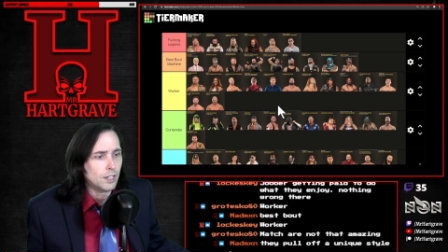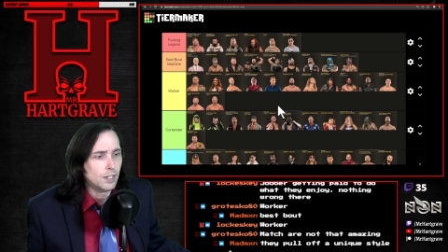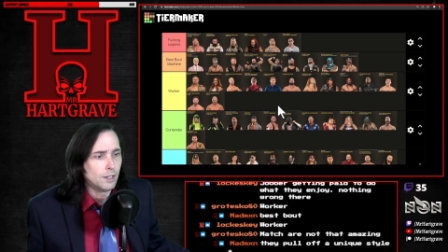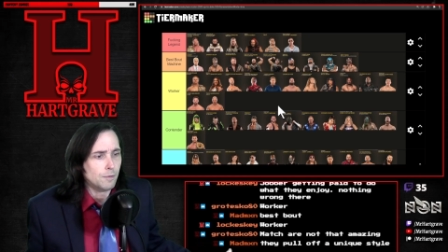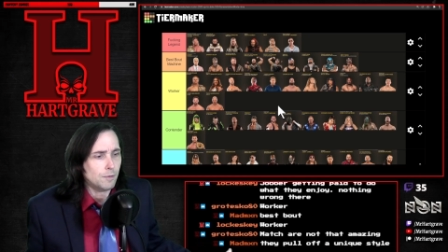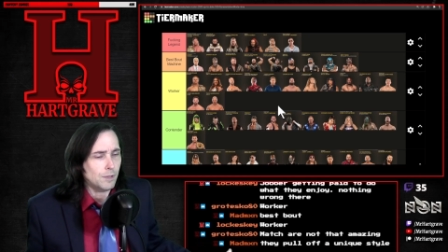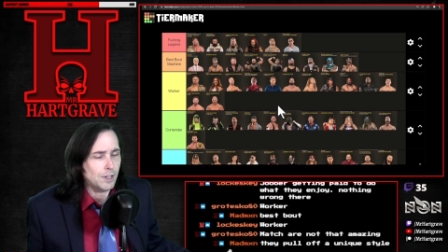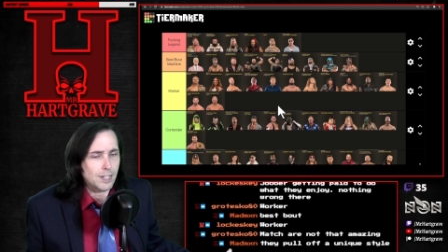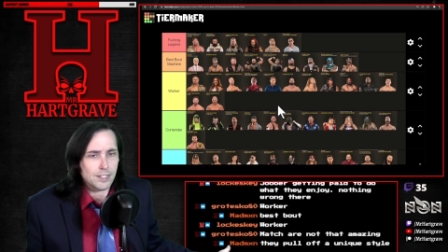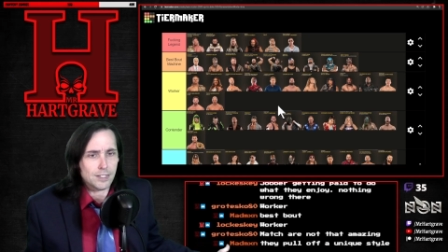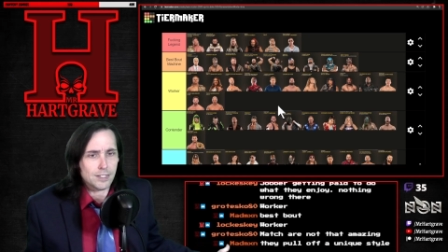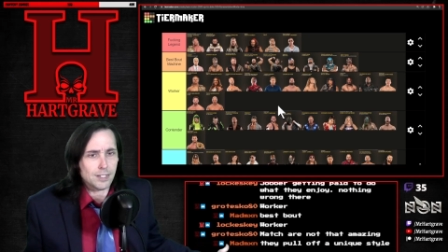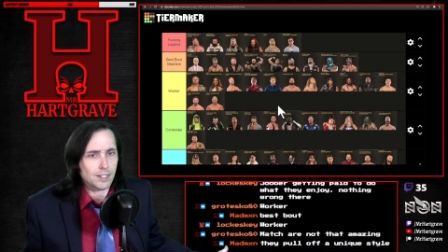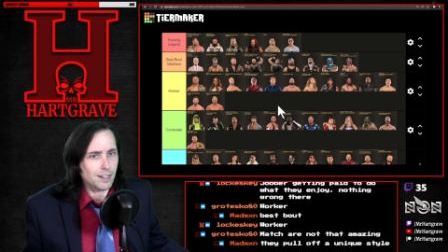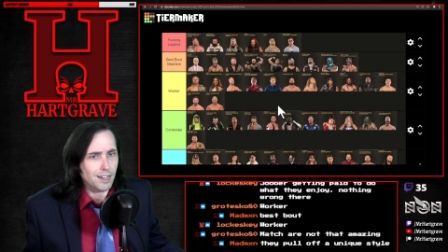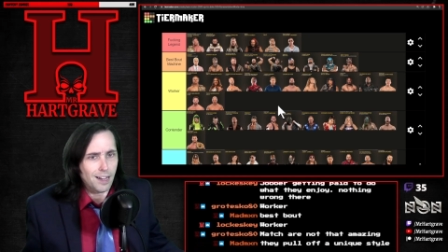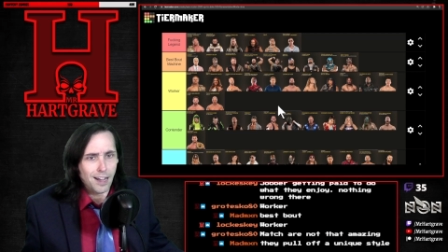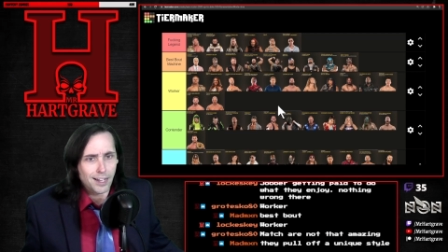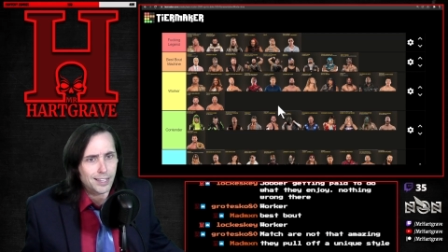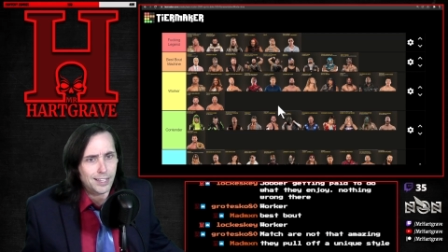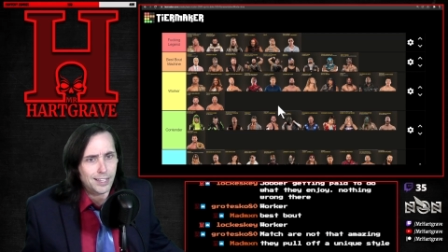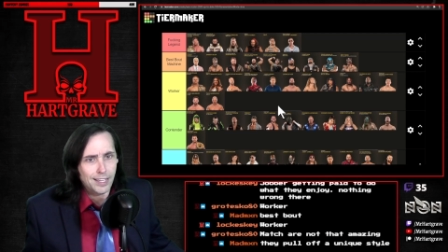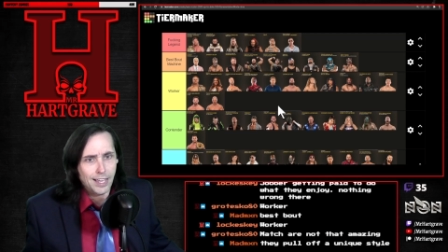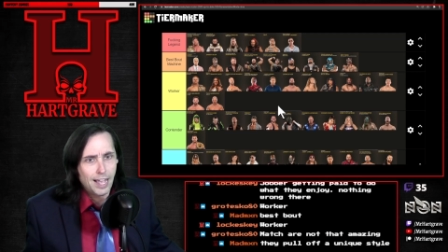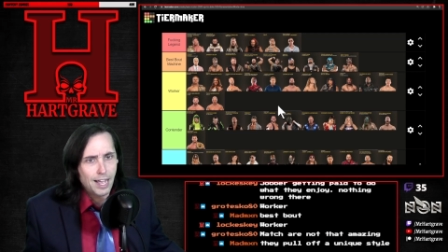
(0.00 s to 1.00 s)
is a
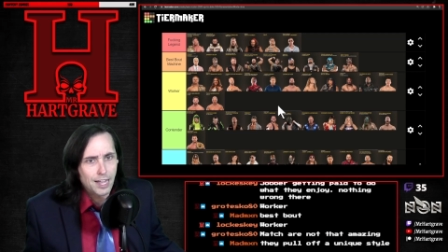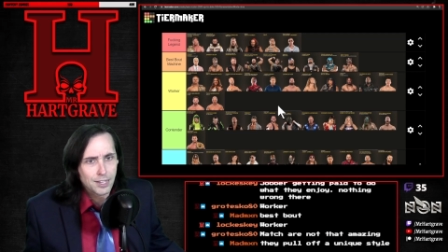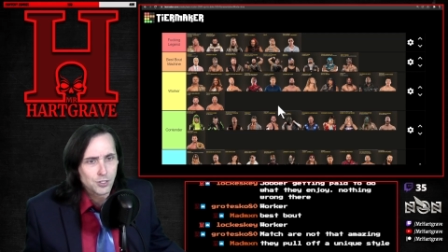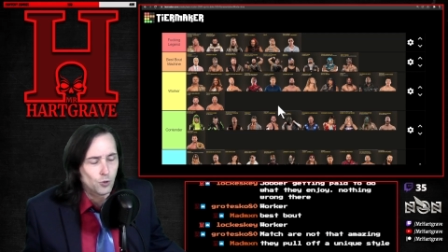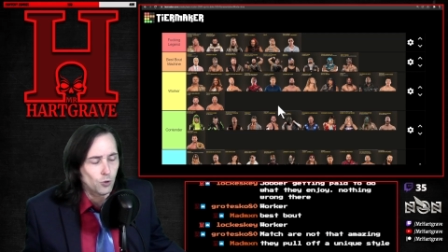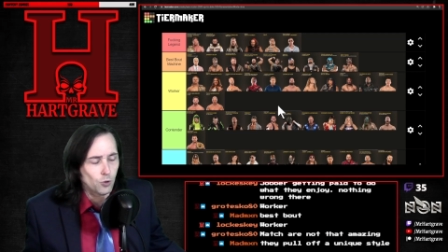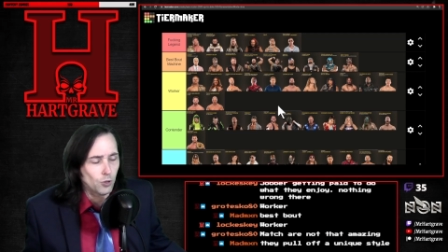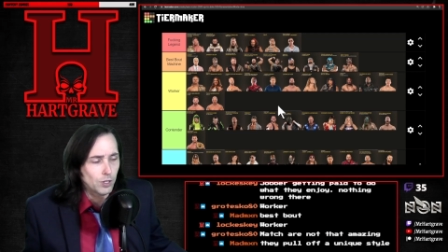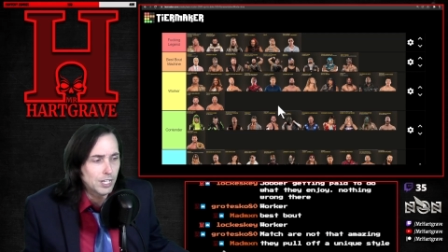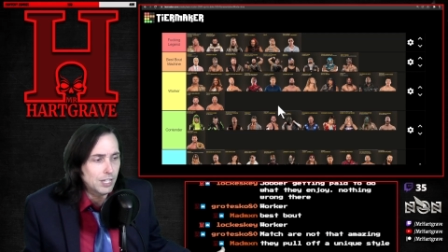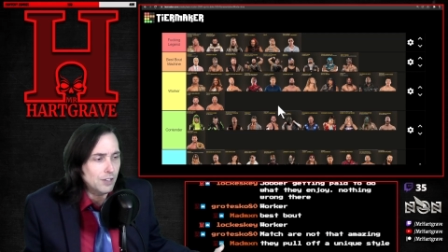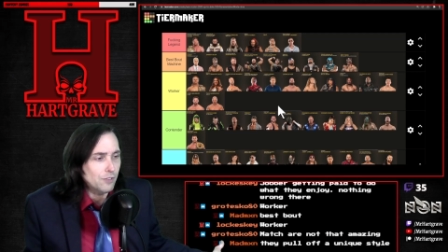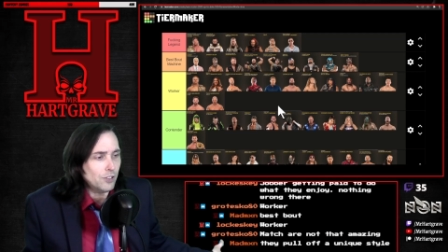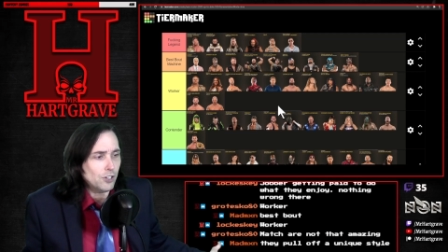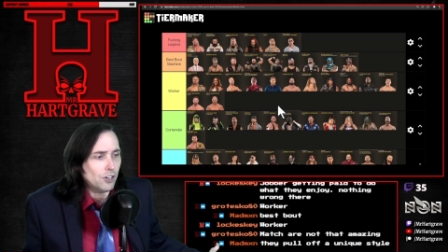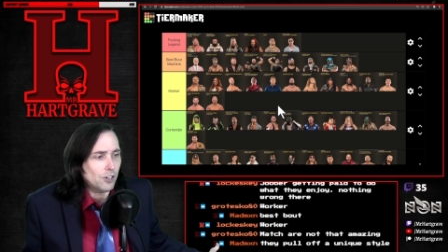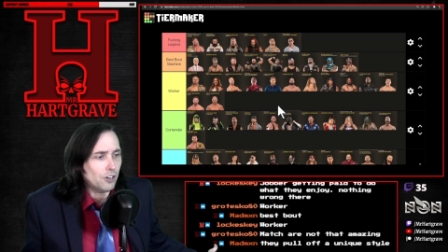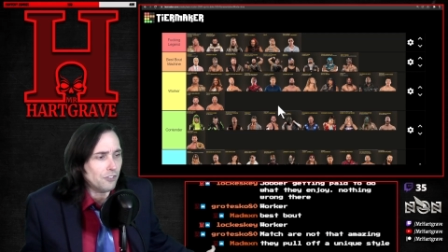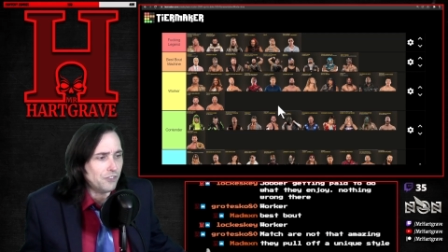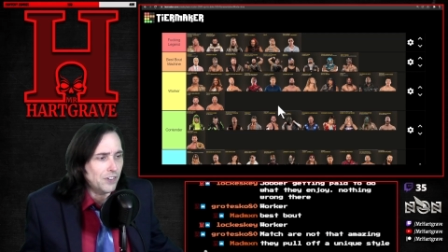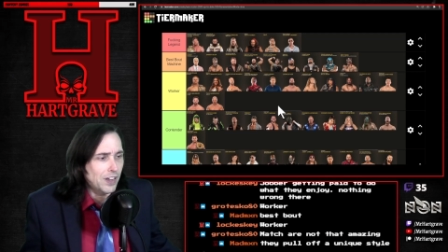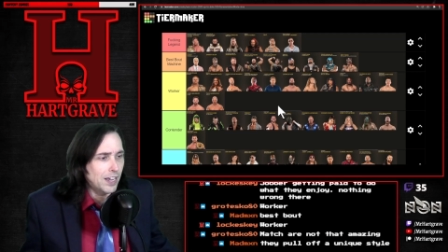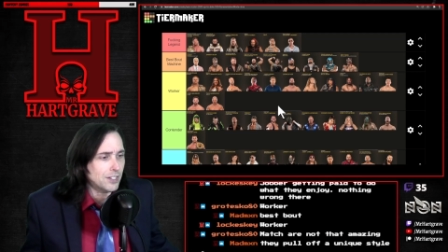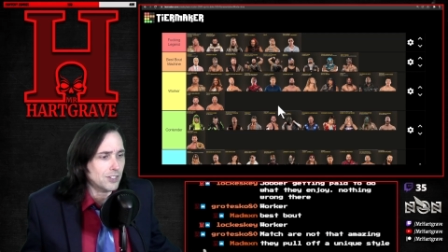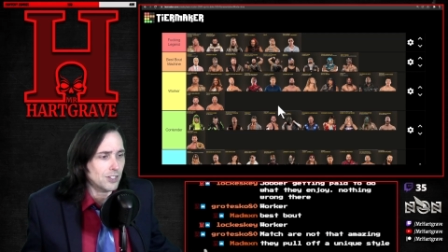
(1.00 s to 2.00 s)
cocky asshole. Even their
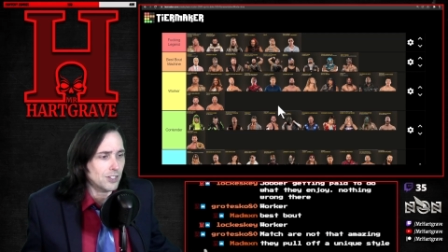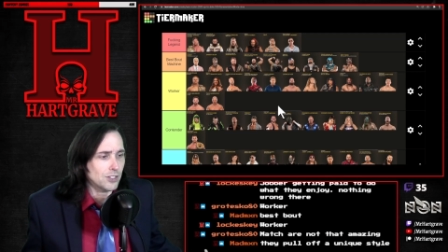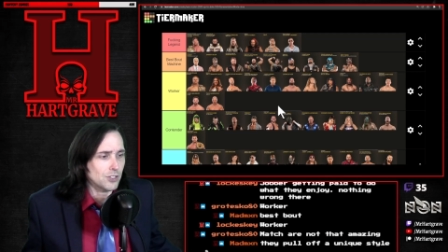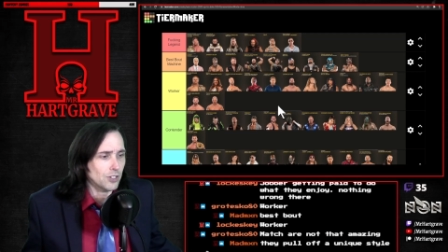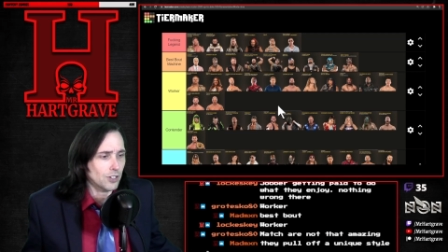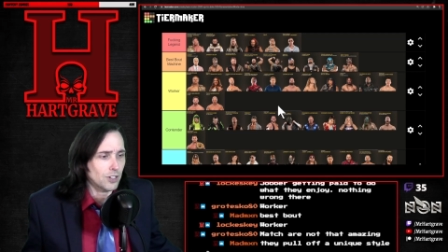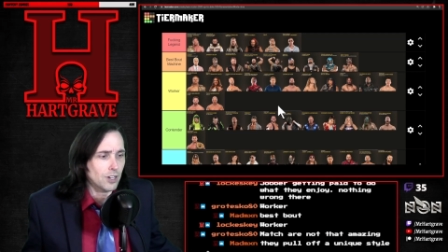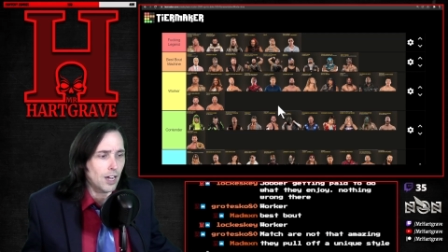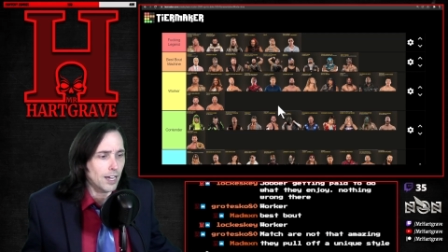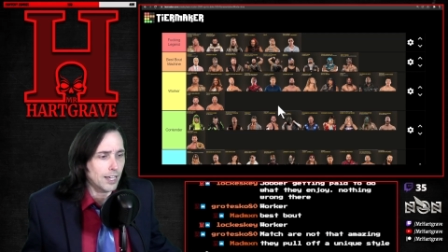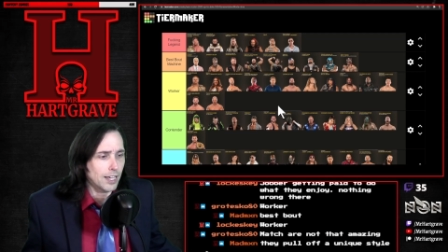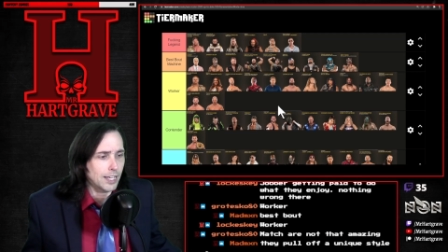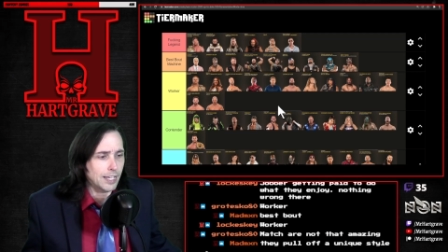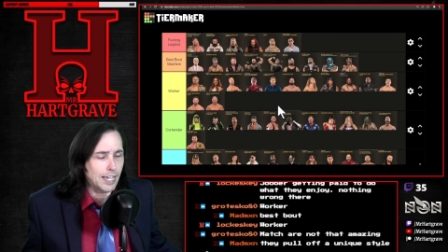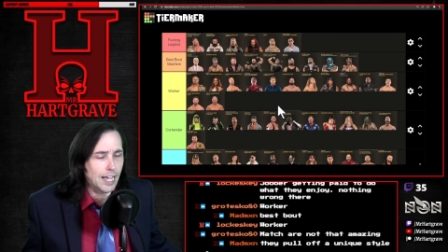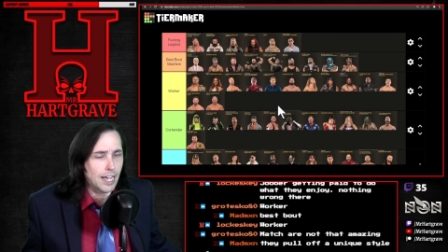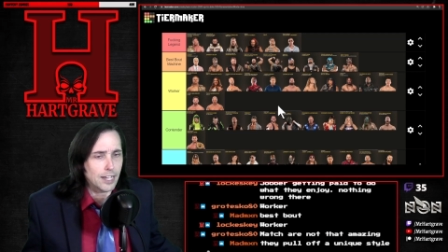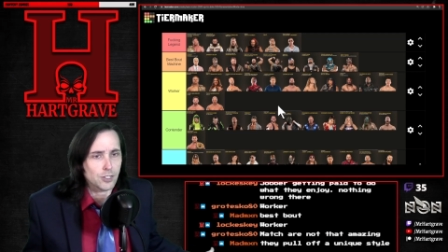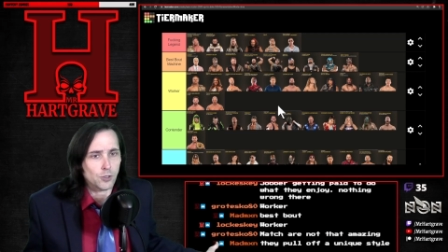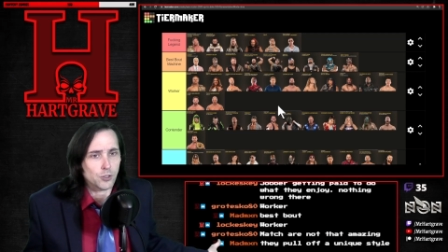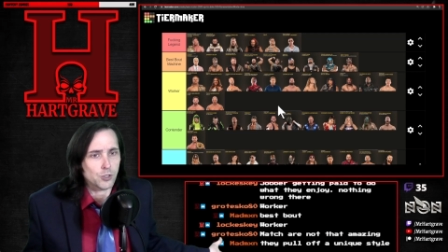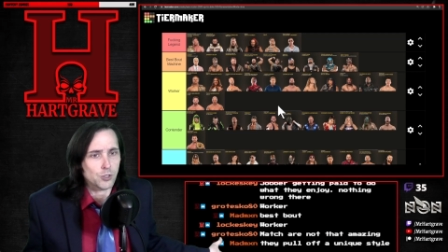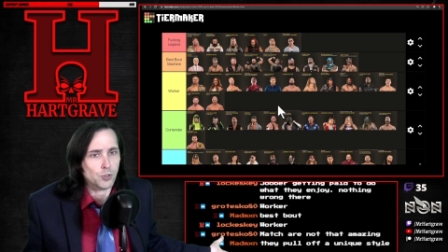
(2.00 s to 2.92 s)
faces are cocky assholes.